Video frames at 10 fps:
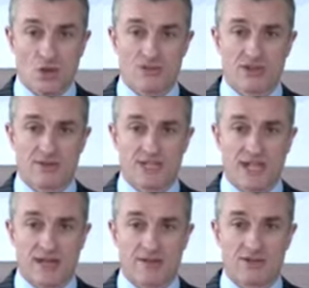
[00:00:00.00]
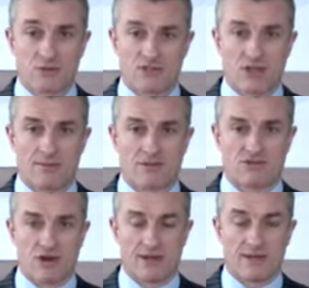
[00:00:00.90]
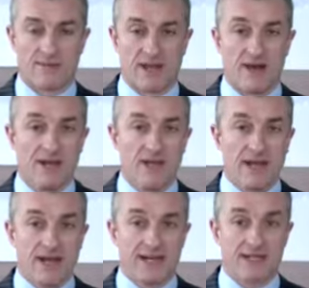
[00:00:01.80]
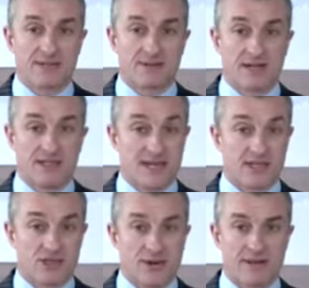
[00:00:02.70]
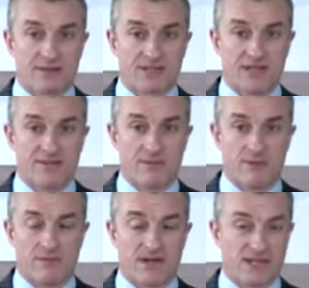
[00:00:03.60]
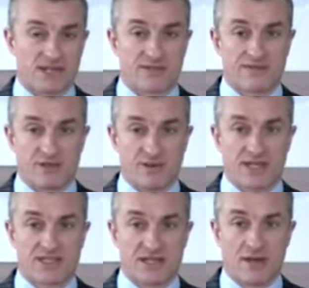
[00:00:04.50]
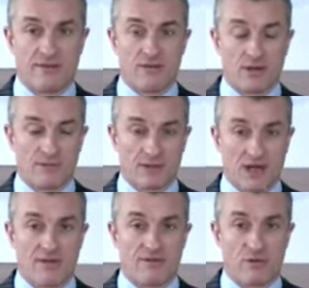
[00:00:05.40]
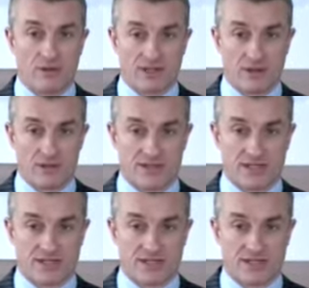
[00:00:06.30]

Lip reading: Also in takeovers, Woodside Petroleum. Now, it is down 20% from a peak just a few weeks ago, falling below $40